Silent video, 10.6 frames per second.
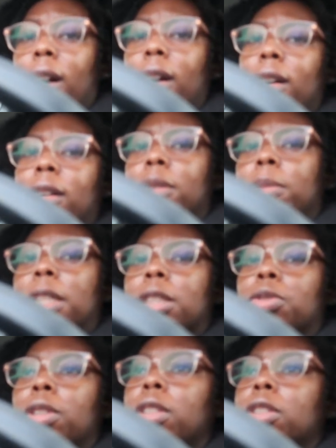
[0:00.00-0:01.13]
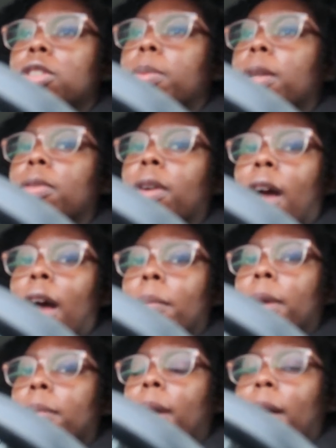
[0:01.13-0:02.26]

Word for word: Um, it's real disrespectful how I made